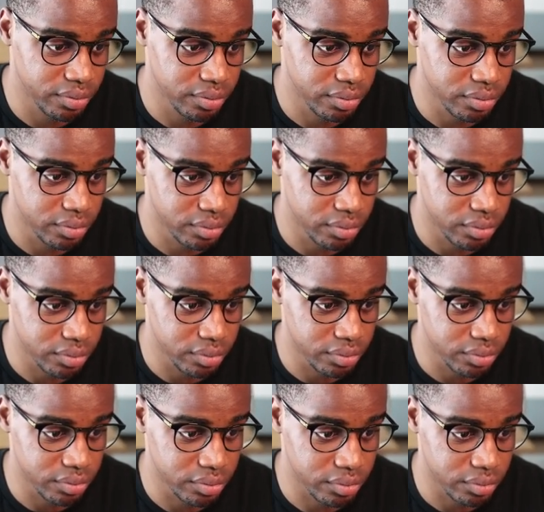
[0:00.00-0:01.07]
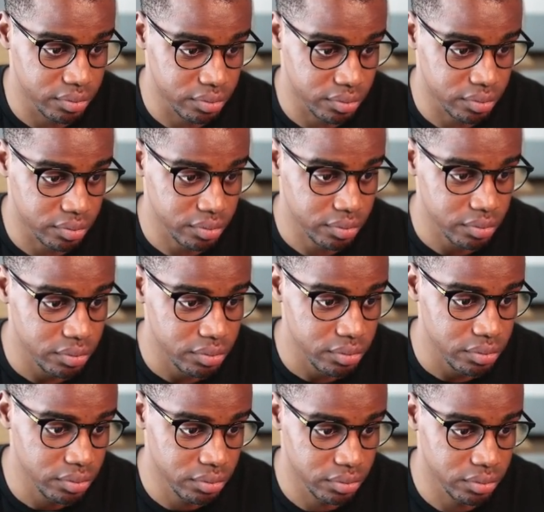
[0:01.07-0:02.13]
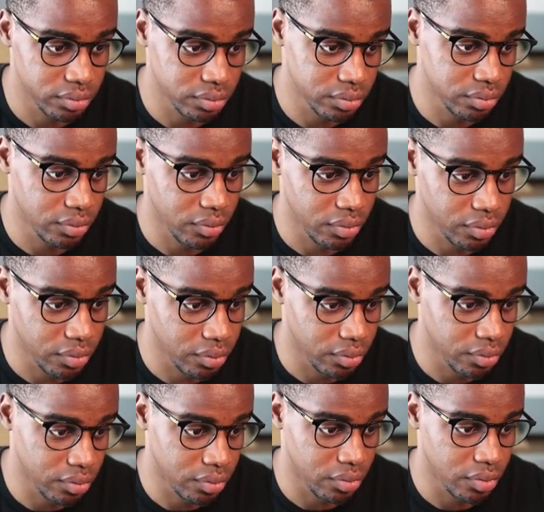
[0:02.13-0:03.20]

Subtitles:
No one is speaking in this clip.